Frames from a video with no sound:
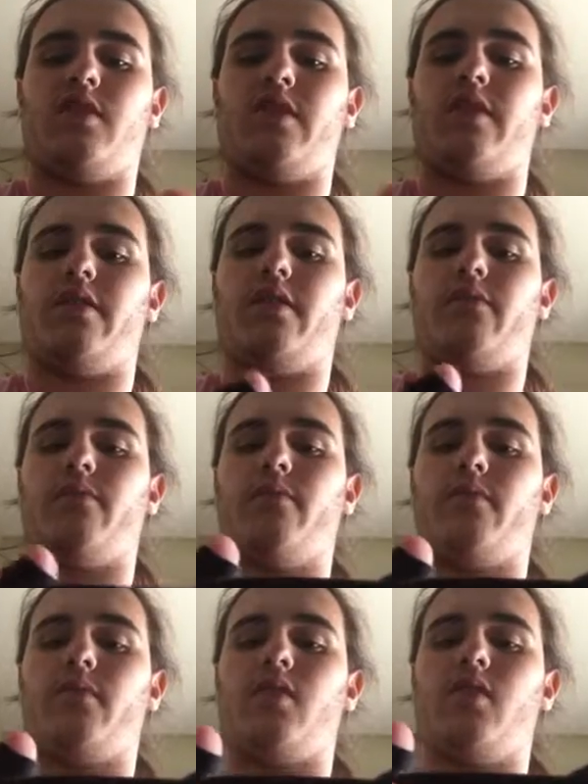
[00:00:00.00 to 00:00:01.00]
now they
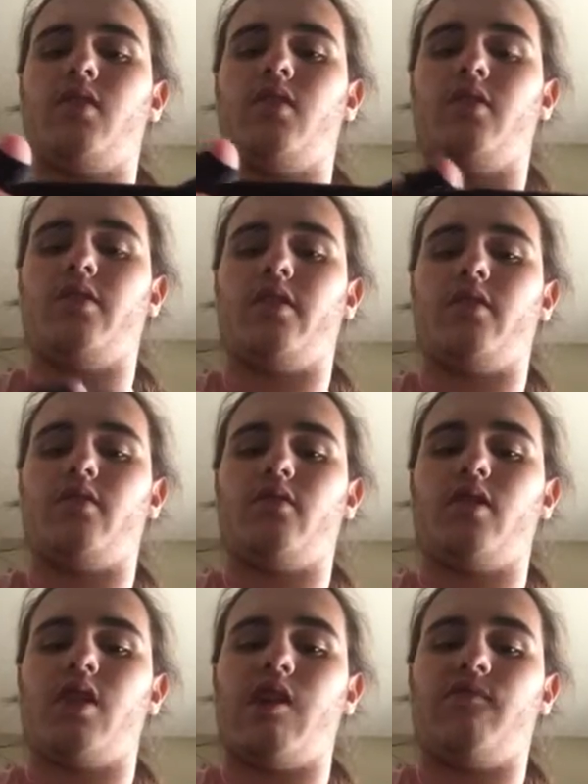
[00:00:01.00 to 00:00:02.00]
they
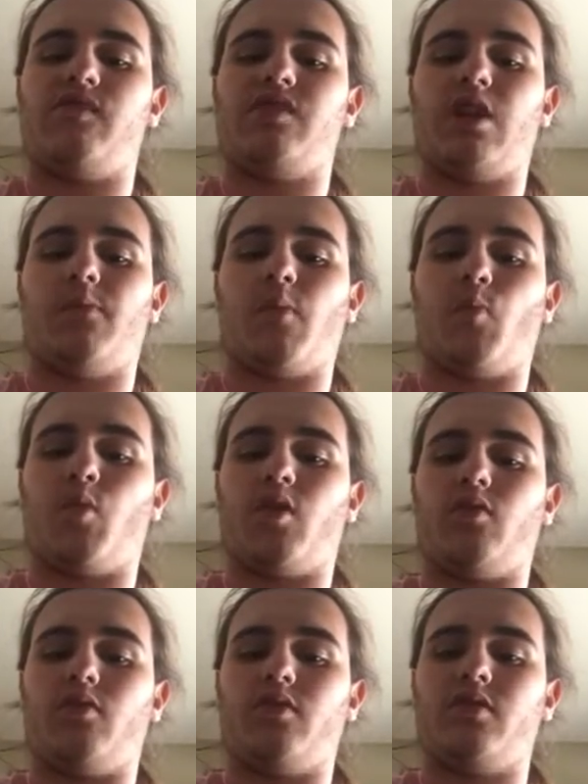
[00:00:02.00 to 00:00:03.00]
have to stop the
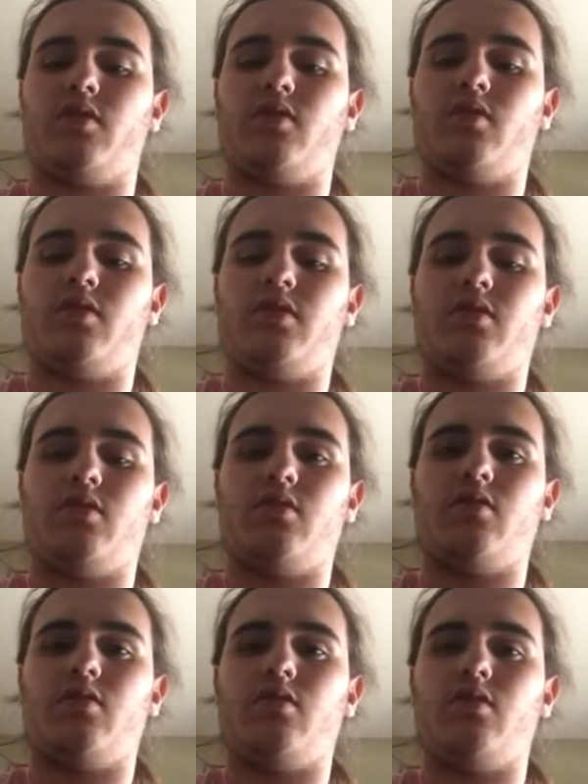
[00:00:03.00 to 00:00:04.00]
burglars
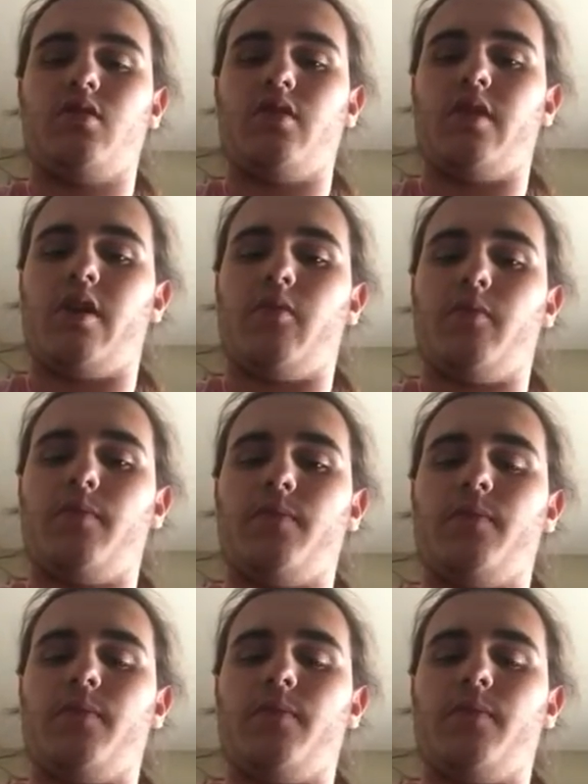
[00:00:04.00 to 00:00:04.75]
you know